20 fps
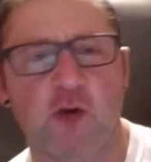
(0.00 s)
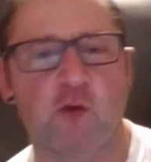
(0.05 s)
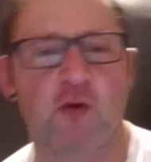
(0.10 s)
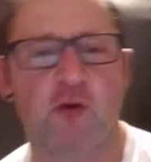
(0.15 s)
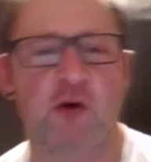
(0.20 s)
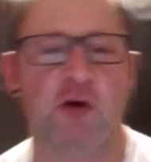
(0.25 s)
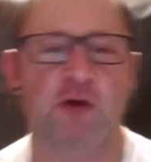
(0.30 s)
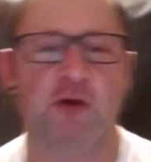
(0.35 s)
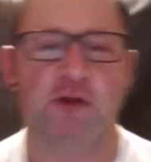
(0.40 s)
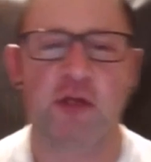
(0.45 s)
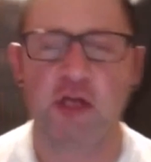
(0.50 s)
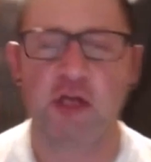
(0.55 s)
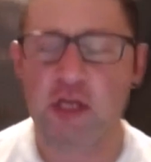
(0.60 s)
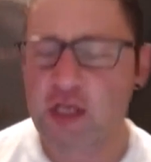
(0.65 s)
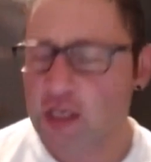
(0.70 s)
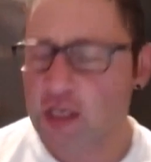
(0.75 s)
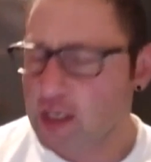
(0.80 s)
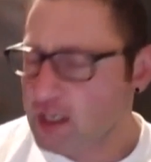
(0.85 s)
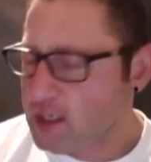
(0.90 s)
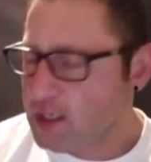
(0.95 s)
world
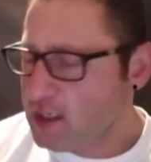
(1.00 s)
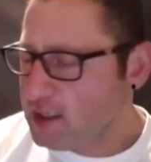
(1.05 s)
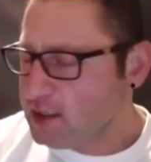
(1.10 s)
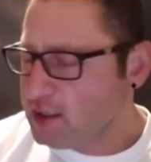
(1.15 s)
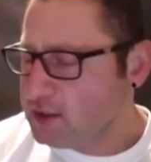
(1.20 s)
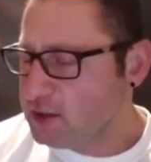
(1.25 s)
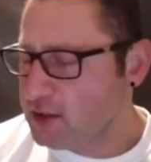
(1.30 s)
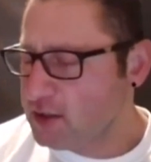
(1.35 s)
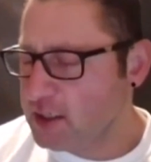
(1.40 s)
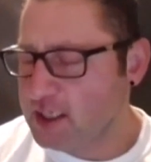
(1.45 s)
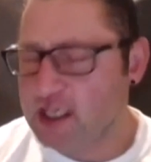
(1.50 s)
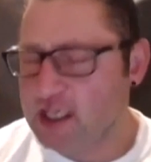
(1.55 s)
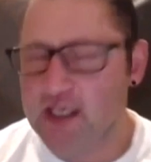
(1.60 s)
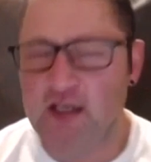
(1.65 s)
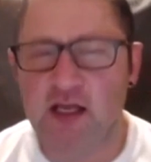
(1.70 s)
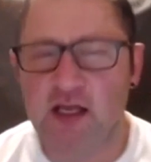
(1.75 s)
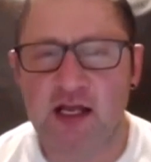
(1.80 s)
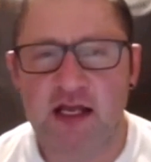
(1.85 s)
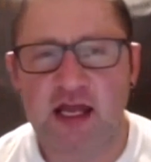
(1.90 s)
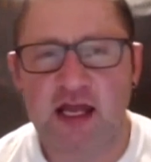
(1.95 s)
you're going to get a
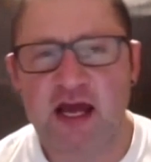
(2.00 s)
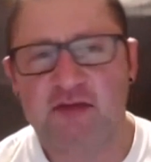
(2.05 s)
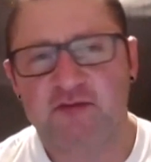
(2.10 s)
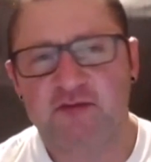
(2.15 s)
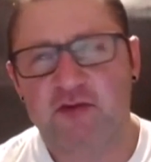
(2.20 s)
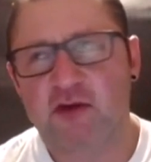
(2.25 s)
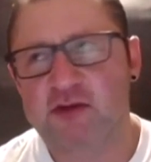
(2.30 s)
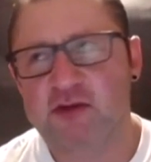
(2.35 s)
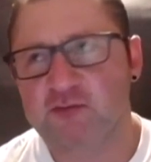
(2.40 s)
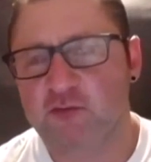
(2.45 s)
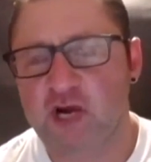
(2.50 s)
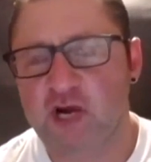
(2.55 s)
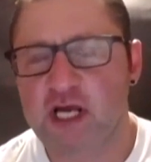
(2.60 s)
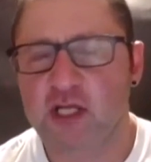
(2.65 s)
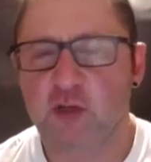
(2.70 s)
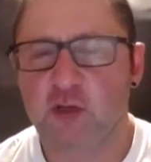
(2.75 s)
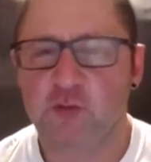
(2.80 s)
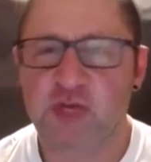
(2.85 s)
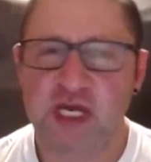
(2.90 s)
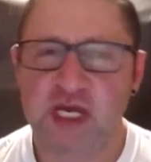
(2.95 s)
lot of that because
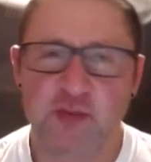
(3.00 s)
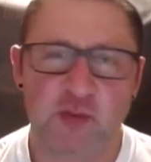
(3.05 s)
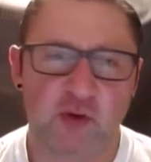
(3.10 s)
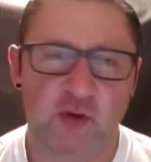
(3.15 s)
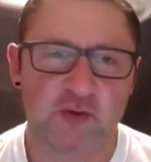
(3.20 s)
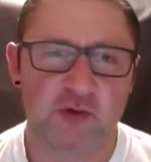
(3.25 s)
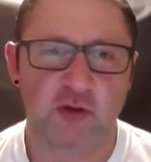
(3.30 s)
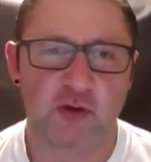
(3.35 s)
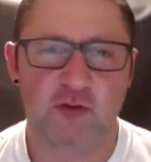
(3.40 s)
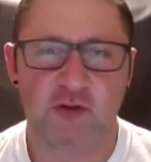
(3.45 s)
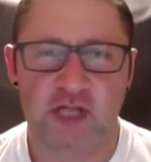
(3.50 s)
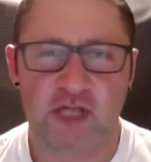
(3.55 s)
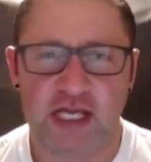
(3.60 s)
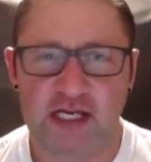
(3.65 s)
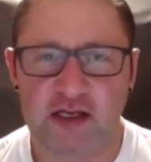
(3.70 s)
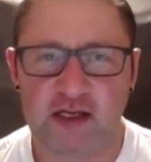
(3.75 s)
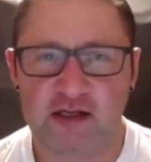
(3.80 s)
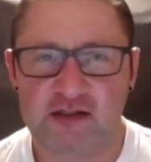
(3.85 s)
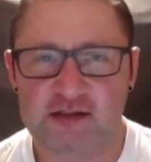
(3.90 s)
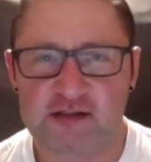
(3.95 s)
regular people don't
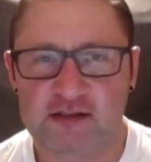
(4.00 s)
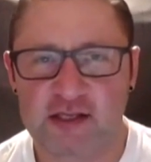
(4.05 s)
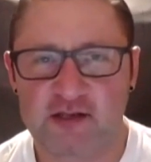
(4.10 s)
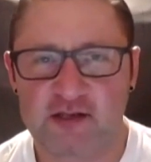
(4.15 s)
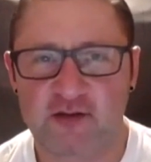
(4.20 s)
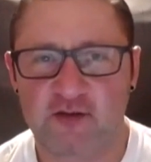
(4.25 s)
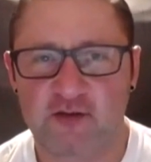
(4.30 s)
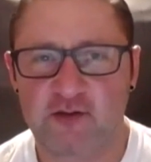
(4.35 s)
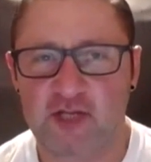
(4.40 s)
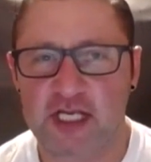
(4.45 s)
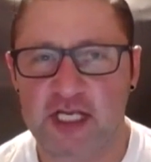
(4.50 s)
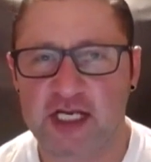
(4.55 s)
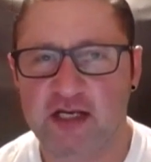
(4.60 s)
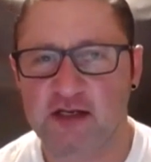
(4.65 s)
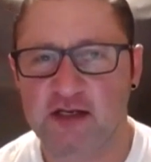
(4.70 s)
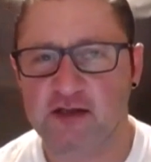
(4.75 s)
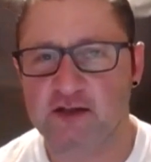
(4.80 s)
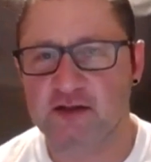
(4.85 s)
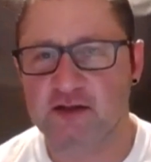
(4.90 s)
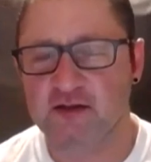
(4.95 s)
like us. They don't like
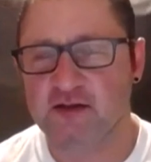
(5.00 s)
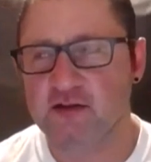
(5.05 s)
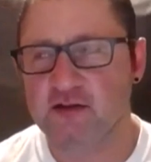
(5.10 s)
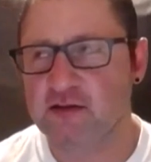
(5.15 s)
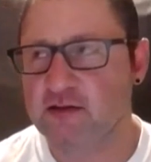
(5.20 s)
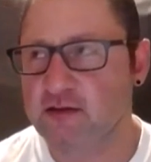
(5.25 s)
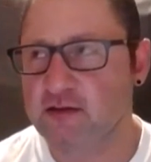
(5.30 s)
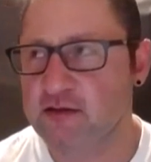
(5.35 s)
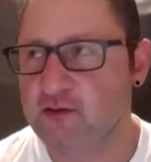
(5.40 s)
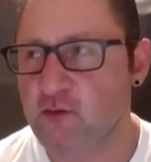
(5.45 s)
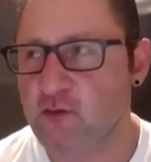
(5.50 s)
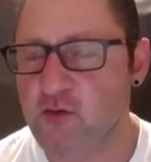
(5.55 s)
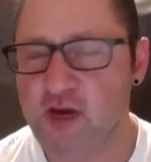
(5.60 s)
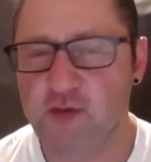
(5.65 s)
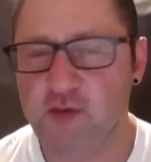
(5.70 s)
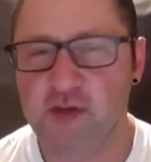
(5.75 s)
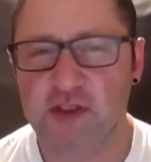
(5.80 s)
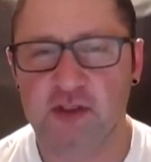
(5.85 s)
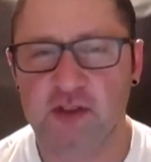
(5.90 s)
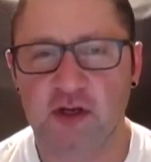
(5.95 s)
the way
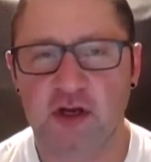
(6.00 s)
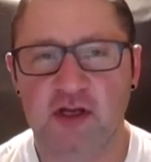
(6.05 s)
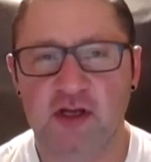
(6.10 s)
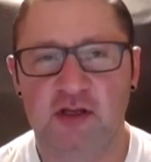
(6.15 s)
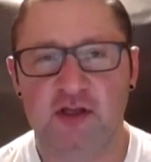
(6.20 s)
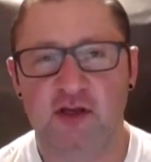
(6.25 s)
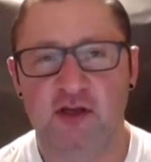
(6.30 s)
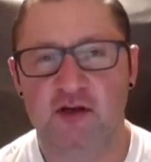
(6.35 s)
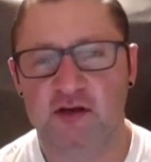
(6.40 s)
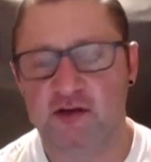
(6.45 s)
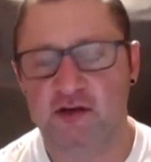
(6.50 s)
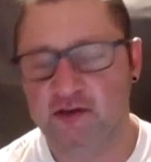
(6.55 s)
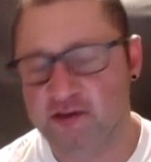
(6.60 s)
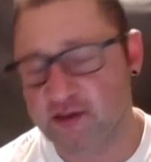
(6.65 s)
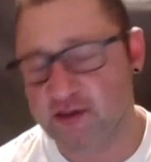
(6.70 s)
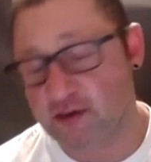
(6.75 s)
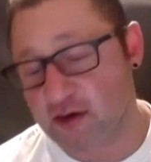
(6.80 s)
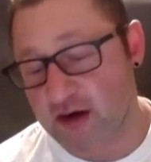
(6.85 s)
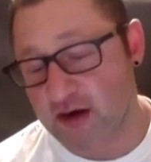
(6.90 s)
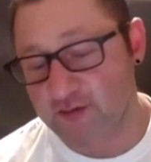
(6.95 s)
we look. They're
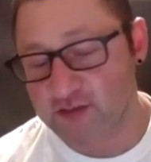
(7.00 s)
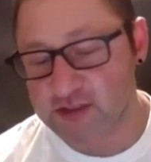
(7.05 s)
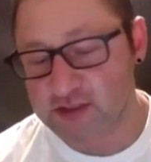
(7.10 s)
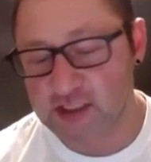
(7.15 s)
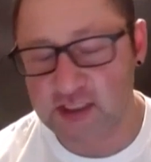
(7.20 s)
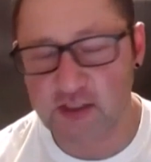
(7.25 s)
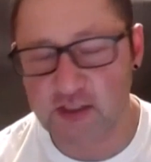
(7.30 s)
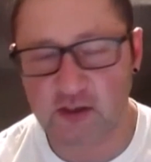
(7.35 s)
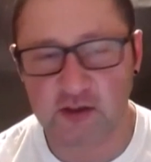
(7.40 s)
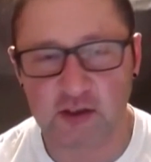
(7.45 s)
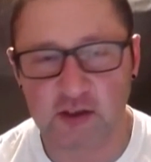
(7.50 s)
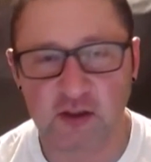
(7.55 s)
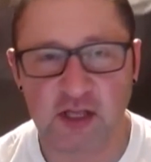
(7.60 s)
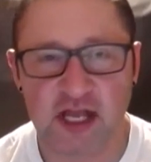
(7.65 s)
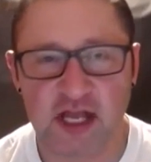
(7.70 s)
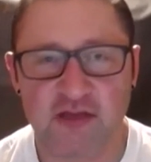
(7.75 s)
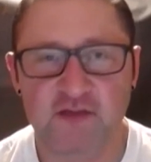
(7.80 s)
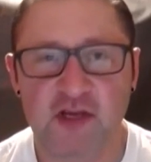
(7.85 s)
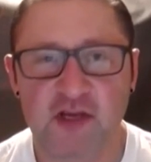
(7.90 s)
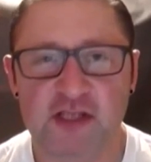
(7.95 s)
they're obviously they're a little
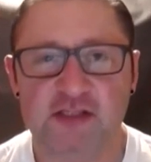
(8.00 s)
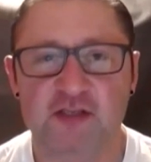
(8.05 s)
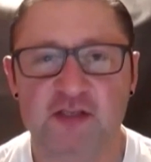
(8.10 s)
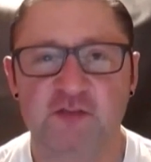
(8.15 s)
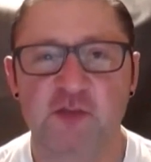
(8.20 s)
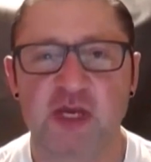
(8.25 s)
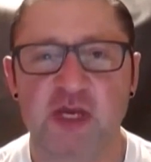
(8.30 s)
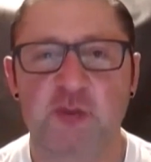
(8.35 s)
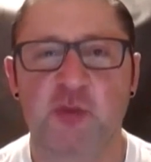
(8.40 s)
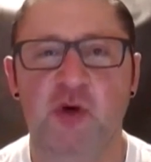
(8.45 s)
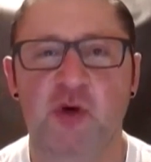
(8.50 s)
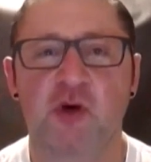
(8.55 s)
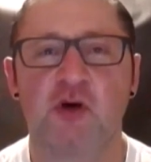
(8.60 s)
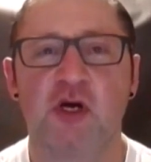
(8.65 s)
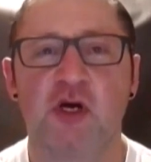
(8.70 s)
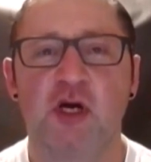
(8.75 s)
envious of people